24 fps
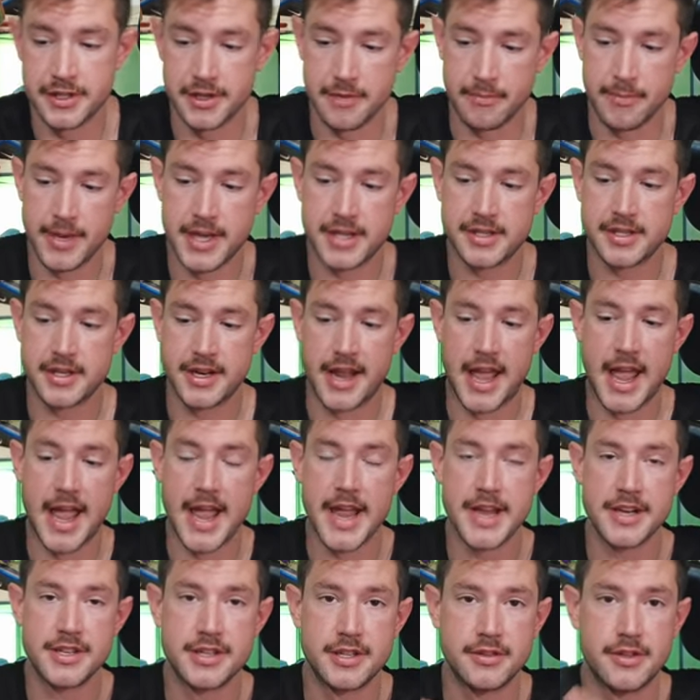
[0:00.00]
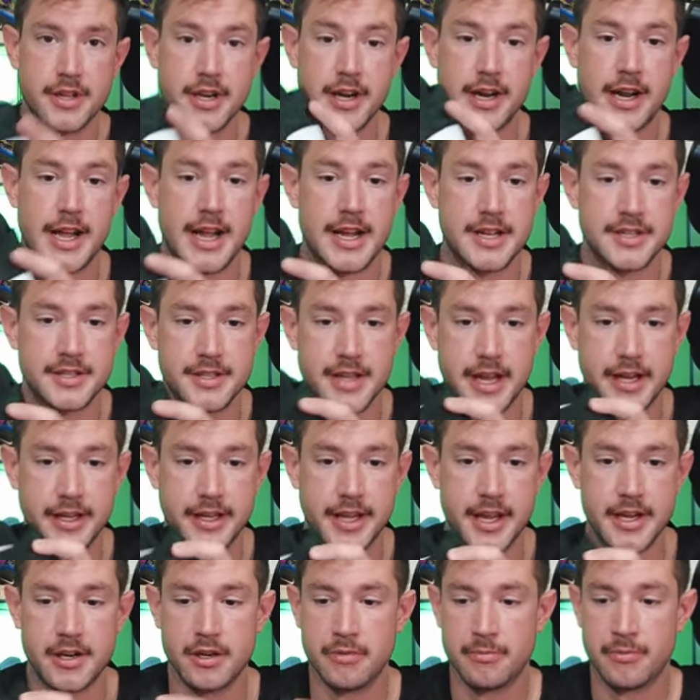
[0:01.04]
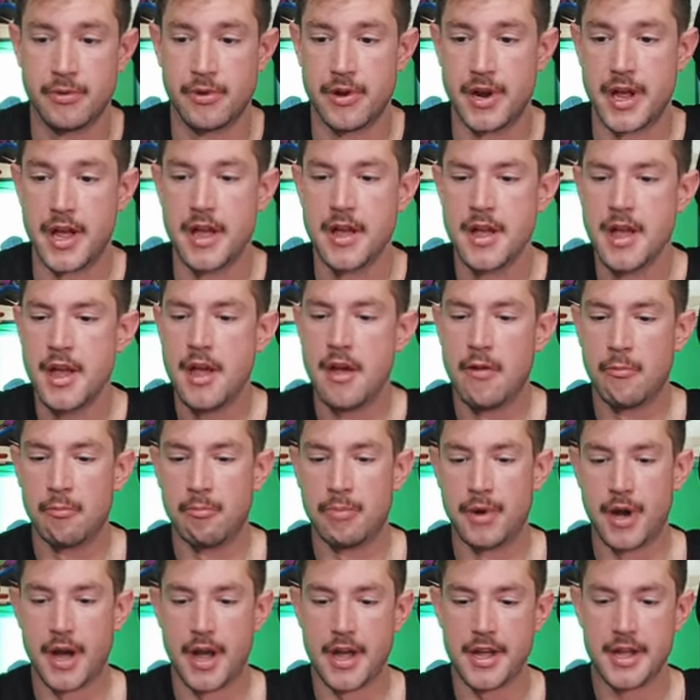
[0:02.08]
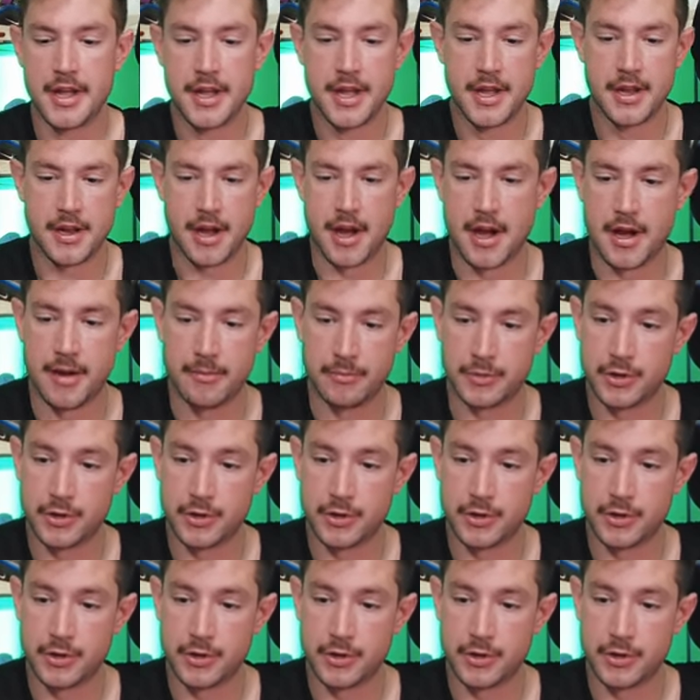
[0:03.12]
It makes an H, and then it has that gator print. But um,